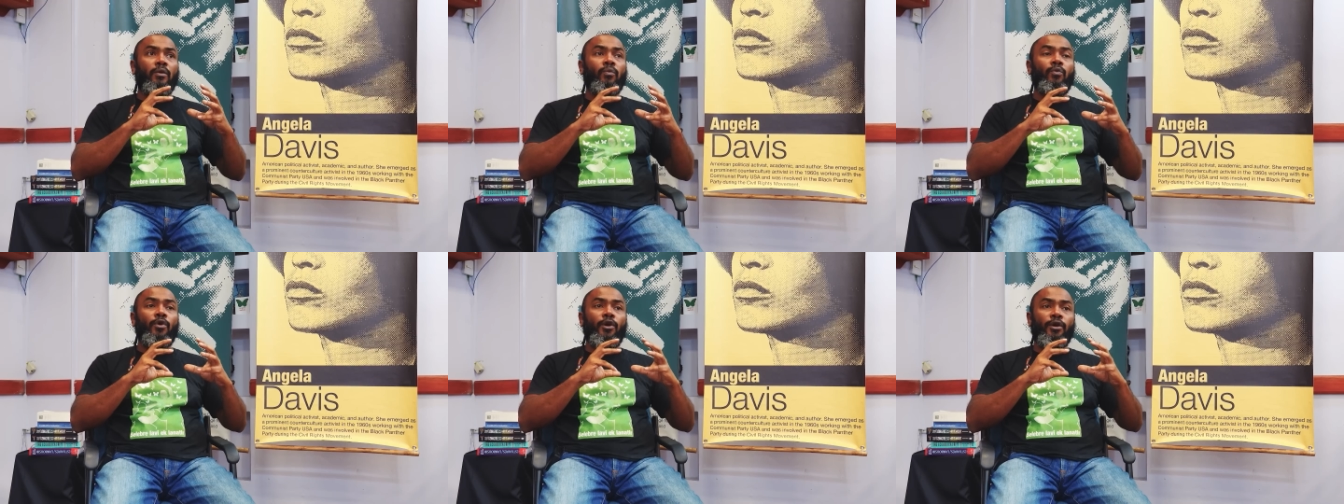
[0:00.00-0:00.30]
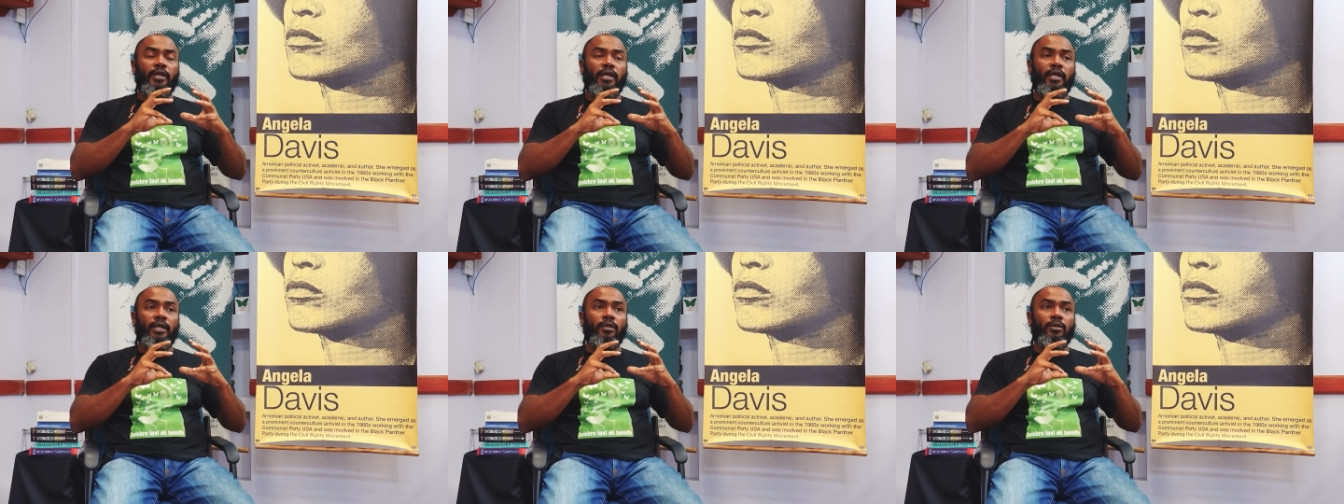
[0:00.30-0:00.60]

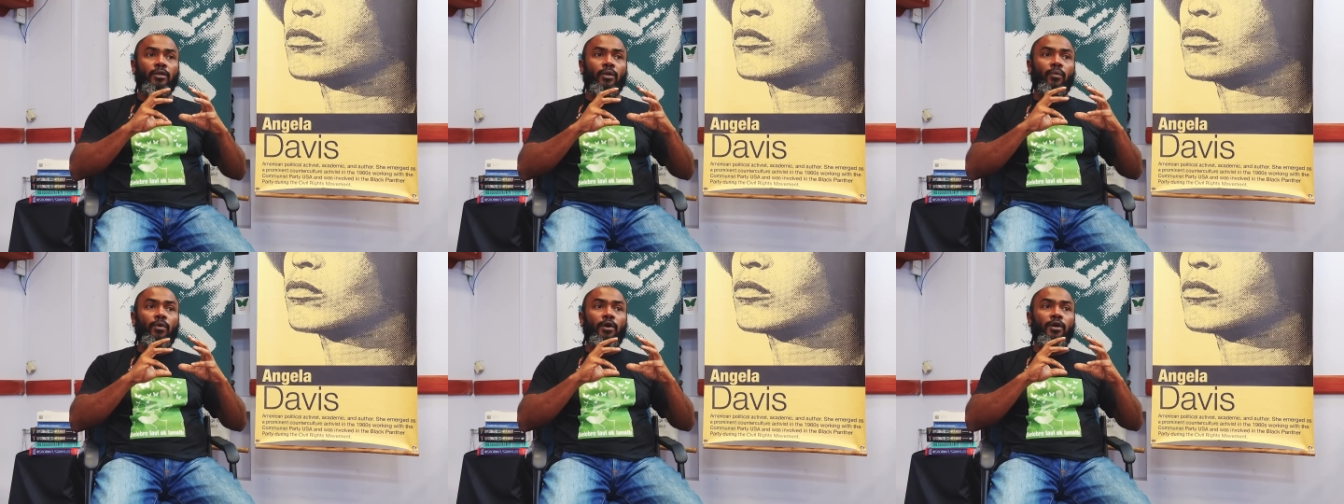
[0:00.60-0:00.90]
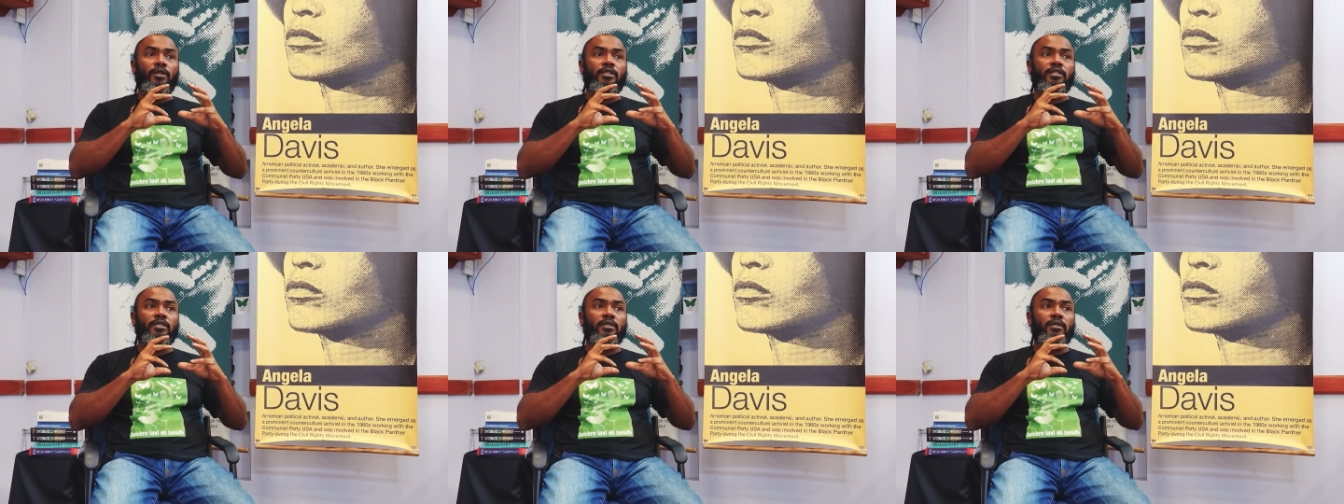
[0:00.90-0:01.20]
working
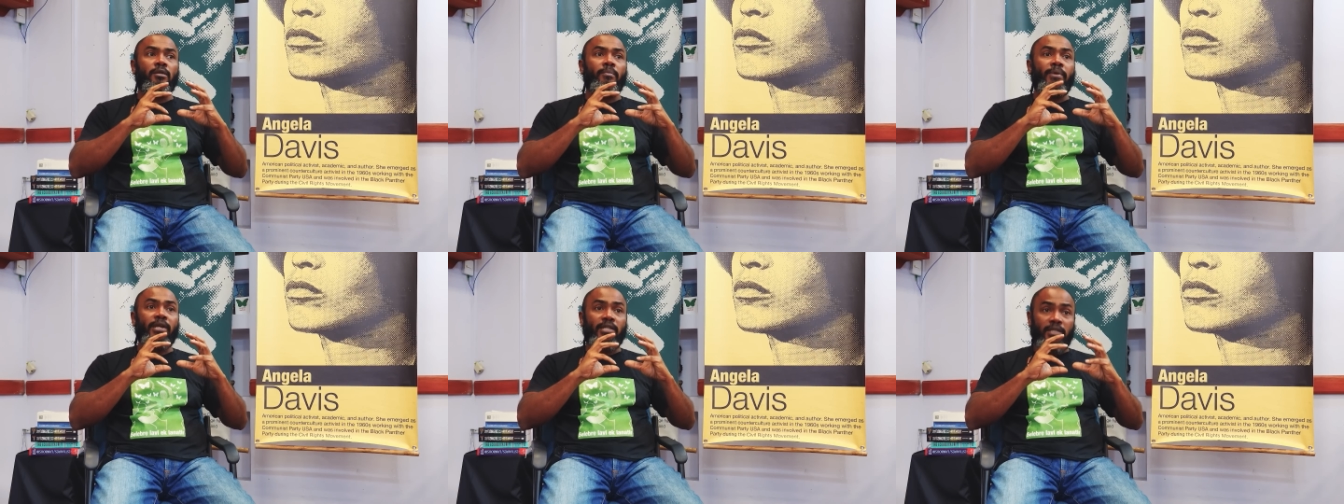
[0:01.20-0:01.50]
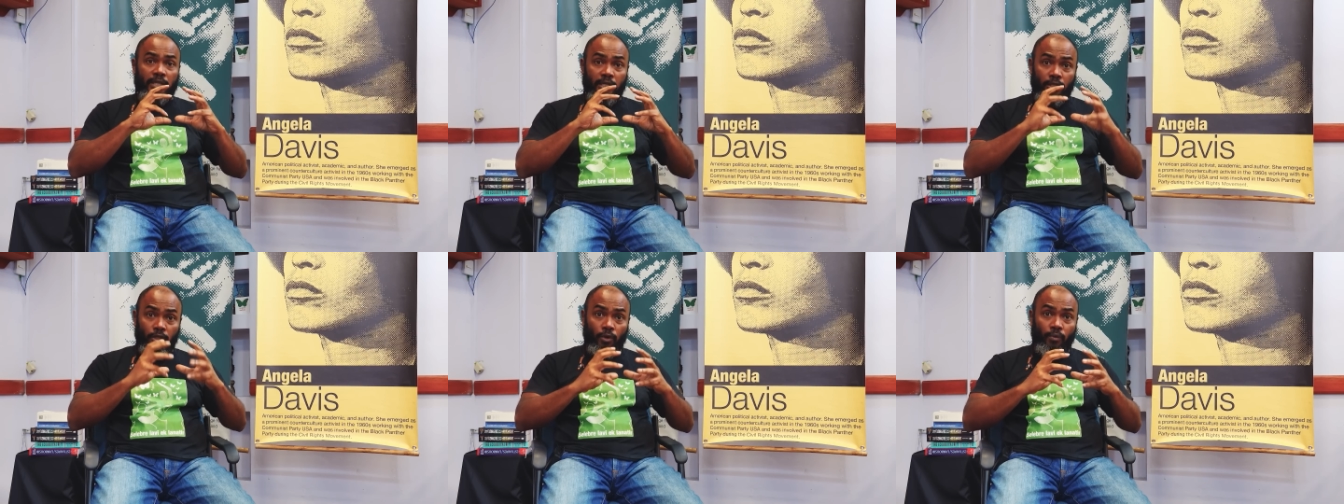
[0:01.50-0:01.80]
towards the
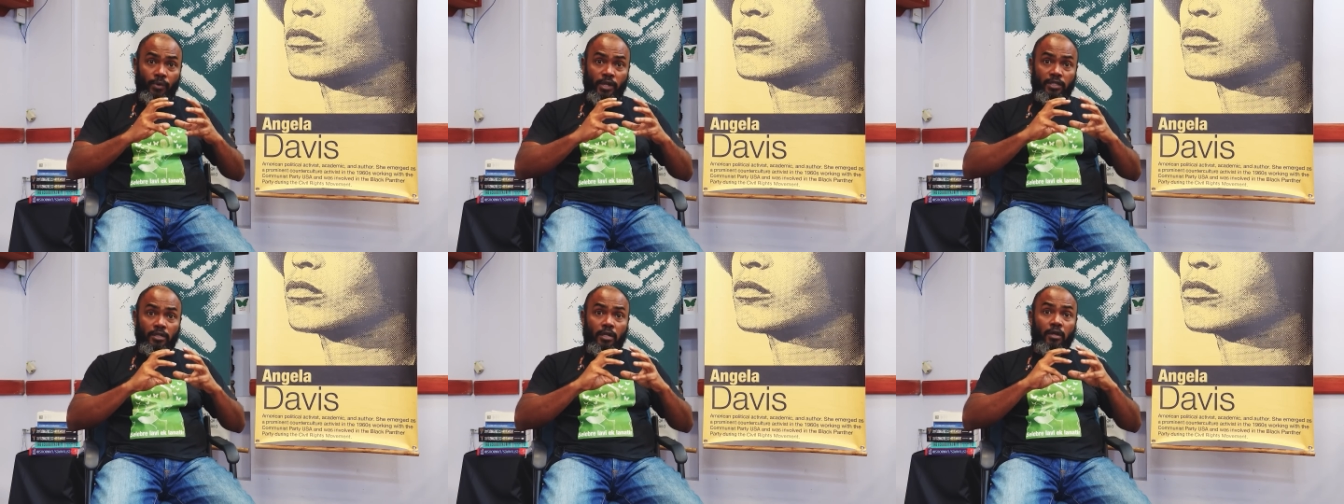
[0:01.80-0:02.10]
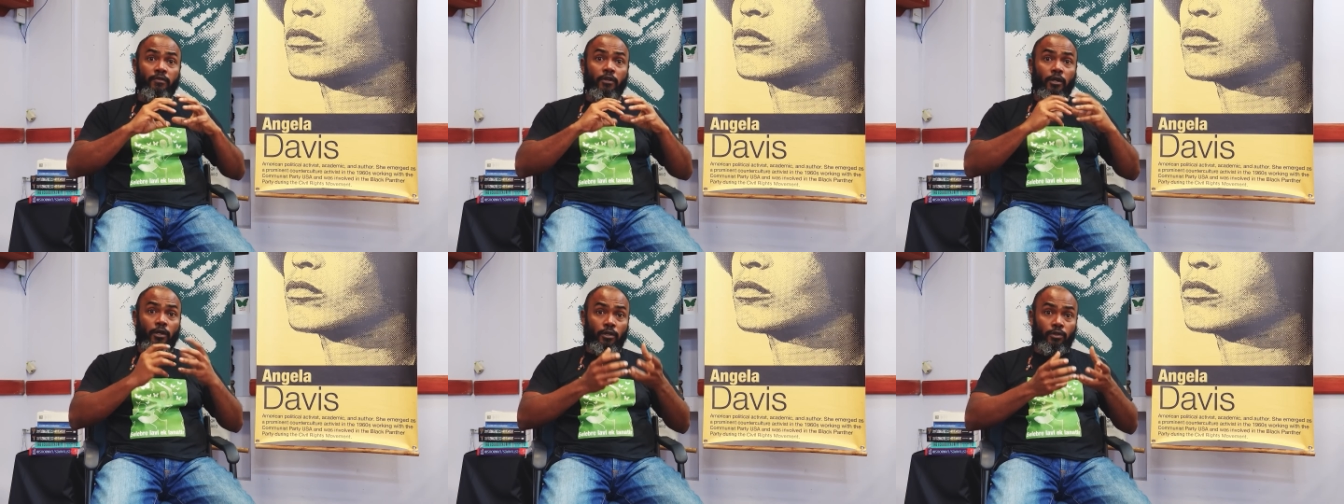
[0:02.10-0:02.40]
best interest
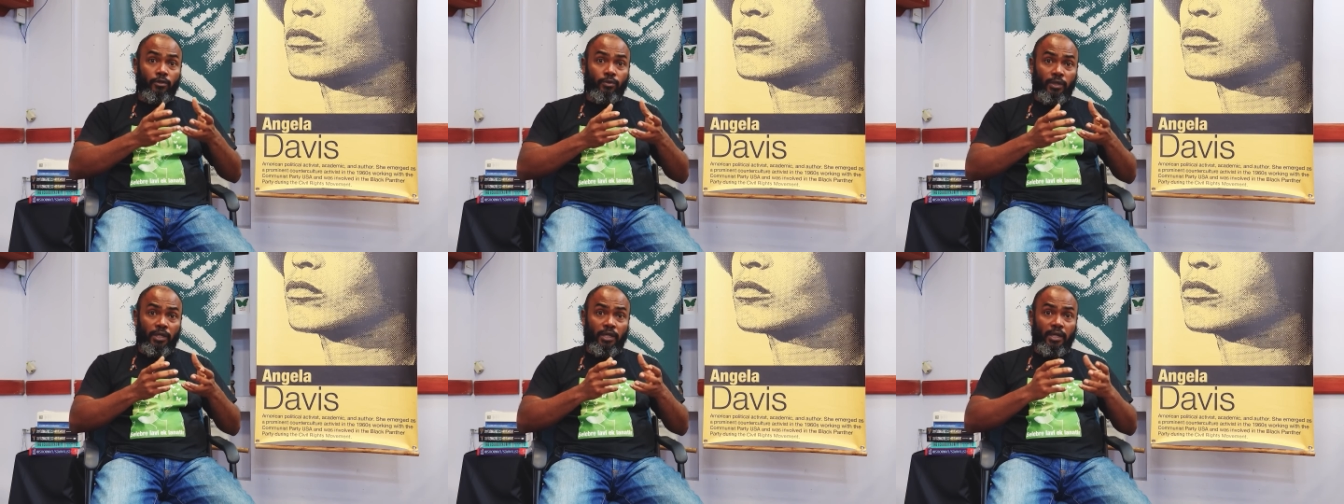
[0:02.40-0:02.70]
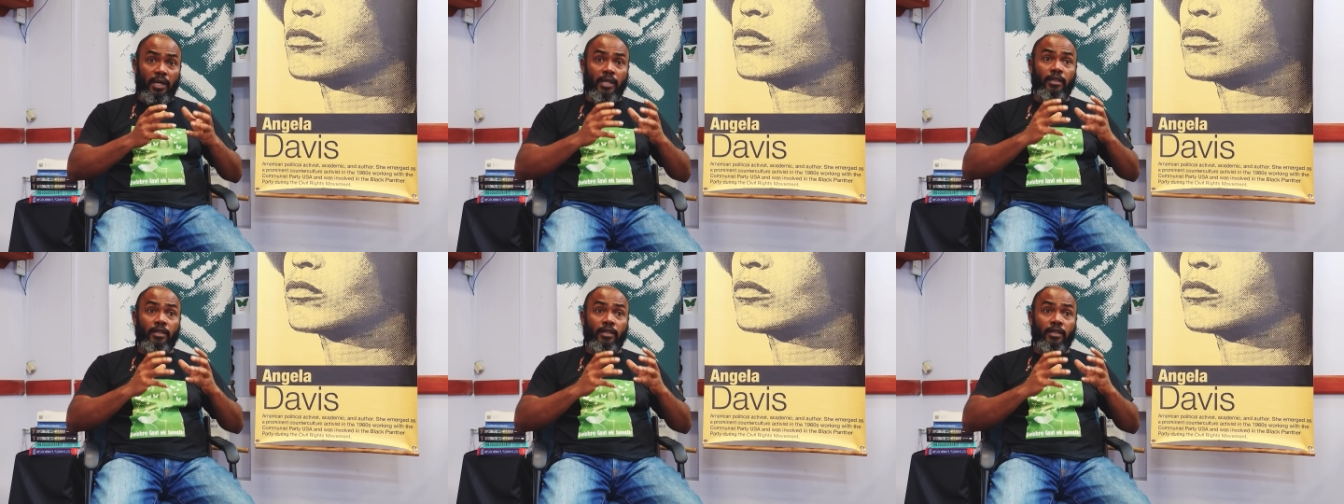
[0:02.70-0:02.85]
of the country.